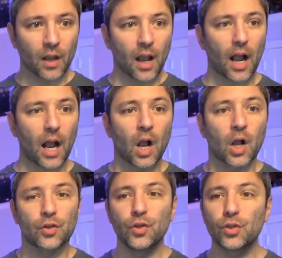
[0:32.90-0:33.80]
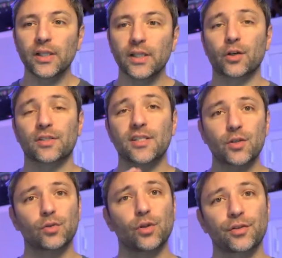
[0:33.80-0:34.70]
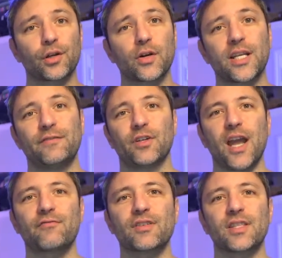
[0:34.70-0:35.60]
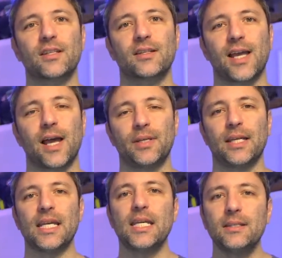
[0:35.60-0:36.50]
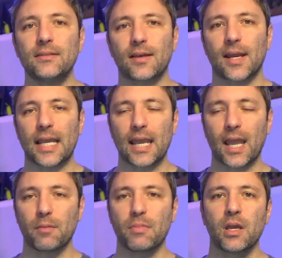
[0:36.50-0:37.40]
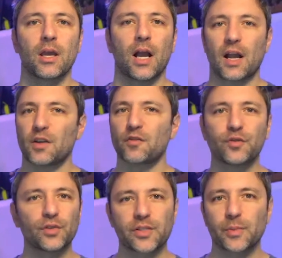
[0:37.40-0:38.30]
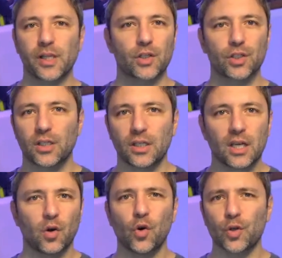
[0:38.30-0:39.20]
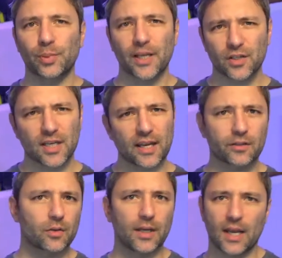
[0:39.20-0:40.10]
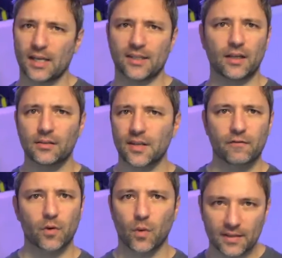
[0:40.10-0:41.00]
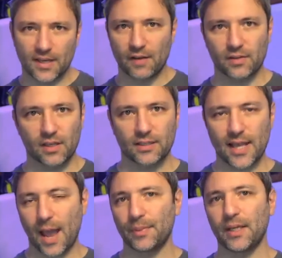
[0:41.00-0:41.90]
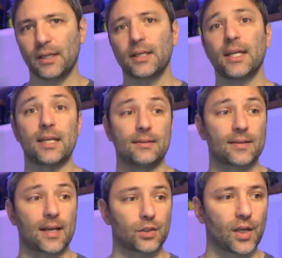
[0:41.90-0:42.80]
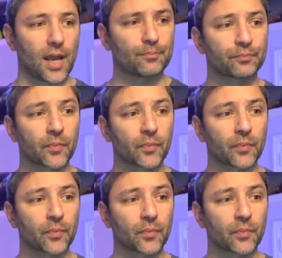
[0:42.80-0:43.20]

Uh, Usually, your central authority for everything that's happening inside a game, your full simulation, all your players connect to it, and it tells everyone that everything is happening inside your game.